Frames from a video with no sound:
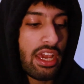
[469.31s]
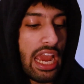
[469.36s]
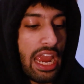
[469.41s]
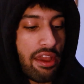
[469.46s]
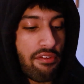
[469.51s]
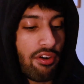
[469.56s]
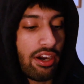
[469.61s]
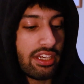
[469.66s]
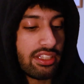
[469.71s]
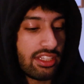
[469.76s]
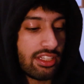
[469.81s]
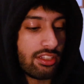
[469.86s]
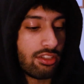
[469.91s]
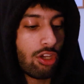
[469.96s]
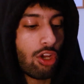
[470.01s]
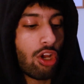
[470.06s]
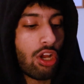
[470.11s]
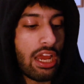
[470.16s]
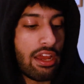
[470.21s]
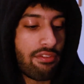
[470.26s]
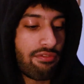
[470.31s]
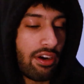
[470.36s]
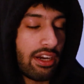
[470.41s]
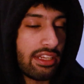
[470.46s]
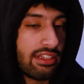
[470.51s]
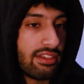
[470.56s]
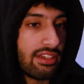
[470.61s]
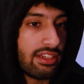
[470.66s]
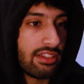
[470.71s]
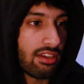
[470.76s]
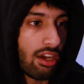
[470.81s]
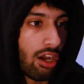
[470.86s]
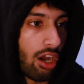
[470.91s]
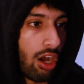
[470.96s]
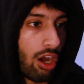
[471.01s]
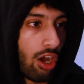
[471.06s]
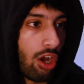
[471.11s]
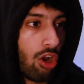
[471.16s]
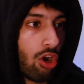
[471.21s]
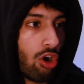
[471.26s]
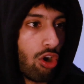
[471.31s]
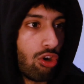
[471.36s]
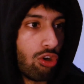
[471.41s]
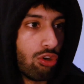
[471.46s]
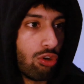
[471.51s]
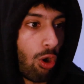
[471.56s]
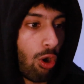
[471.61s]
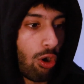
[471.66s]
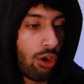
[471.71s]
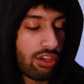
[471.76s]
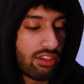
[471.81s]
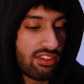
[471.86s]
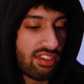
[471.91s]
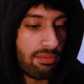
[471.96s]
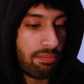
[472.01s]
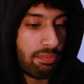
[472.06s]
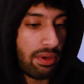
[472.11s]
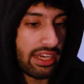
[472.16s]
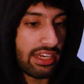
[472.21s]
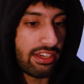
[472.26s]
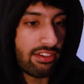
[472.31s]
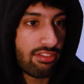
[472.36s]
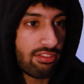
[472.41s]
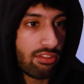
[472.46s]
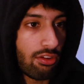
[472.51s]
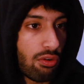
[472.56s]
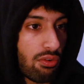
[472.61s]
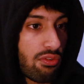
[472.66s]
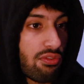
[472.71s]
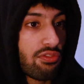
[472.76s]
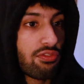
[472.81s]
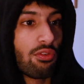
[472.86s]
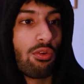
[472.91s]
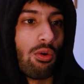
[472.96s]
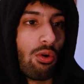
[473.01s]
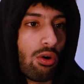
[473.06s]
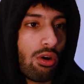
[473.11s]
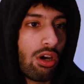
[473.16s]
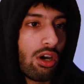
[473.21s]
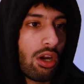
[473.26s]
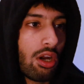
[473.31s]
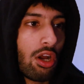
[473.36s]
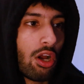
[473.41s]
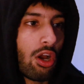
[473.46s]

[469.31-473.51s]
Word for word: If I did if I did uh, log to base 4,